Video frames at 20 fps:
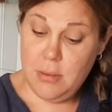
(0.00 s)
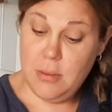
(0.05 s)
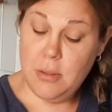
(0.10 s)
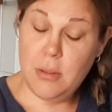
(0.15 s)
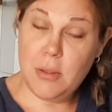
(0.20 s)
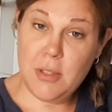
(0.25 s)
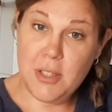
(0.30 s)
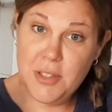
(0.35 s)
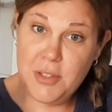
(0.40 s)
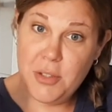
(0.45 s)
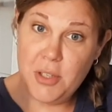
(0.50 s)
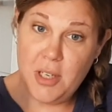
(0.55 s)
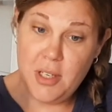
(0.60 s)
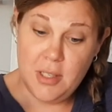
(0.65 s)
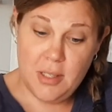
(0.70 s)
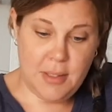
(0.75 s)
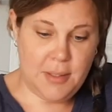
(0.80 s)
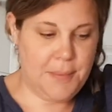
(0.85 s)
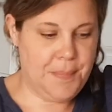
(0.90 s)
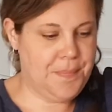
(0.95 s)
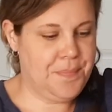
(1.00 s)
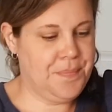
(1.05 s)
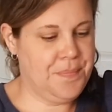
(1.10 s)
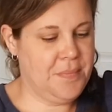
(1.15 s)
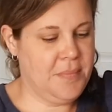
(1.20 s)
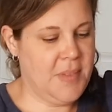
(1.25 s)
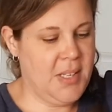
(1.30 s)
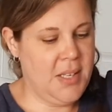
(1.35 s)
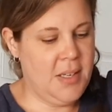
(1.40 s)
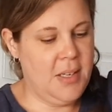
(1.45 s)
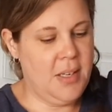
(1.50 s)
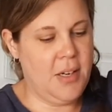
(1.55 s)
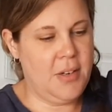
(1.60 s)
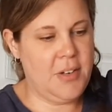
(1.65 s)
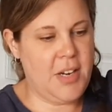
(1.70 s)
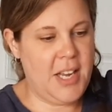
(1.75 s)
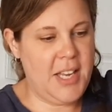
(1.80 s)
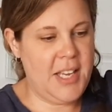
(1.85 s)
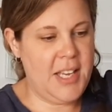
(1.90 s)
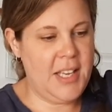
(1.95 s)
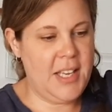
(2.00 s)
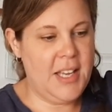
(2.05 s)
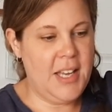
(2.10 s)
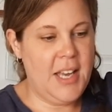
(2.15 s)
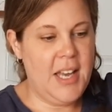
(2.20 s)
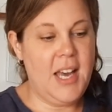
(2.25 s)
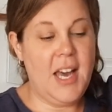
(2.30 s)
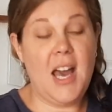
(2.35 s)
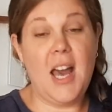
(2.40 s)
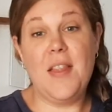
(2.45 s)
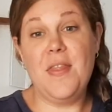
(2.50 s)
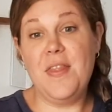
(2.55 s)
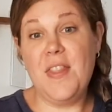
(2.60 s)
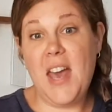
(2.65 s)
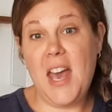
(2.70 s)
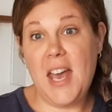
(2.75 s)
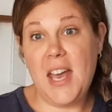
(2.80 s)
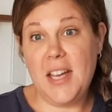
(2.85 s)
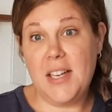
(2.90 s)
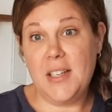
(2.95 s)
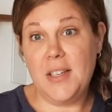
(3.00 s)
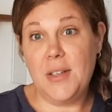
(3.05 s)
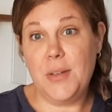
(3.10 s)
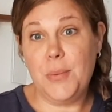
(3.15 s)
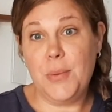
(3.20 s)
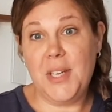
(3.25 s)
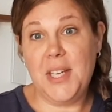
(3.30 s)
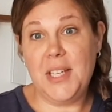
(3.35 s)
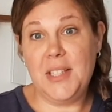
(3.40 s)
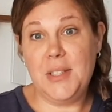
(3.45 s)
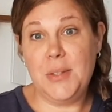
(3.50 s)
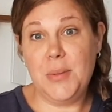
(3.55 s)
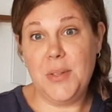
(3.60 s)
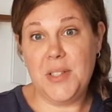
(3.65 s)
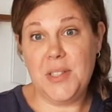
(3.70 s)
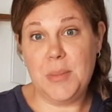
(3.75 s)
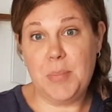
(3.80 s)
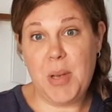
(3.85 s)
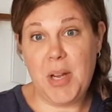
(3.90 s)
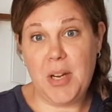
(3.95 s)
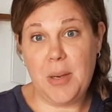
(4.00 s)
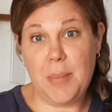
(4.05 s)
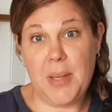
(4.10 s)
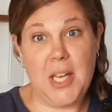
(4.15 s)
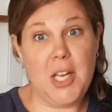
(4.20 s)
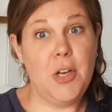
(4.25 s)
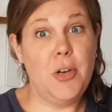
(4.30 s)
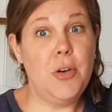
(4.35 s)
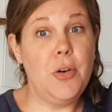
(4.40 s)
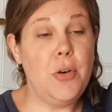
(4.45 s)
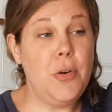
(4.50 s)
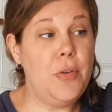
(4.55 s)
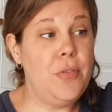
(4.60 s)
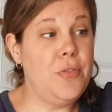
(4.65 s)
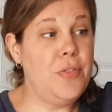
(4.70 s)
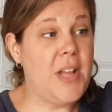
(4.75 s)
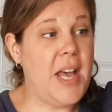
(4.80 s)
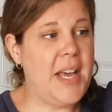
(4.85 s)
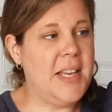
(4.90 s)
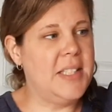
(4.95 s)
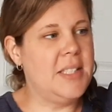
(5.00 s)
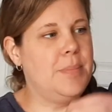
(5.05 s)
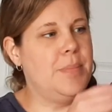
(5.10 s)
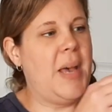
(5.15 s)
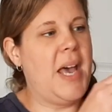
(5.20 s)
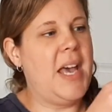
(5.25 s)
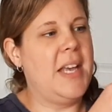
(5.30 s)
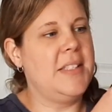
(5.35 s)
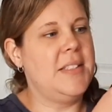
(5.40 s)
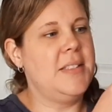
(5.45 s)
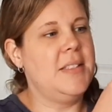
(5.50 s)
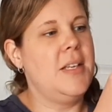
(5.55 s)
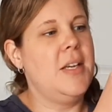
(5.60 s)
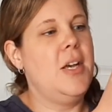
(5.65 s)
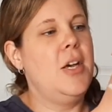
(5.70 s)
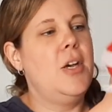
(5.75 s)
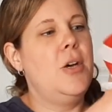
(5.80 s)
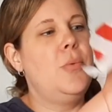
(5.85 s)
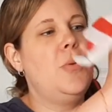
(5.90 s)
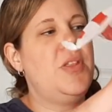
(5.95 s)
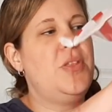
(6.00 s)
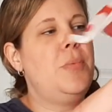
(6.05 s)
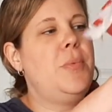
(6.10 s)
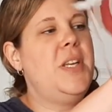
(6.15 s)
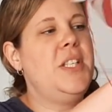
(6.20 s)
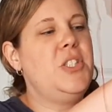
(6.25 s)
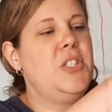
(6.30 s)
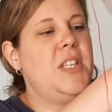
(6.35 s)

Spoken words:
or a truck. All right? And then we get to experiment. Who flies best with which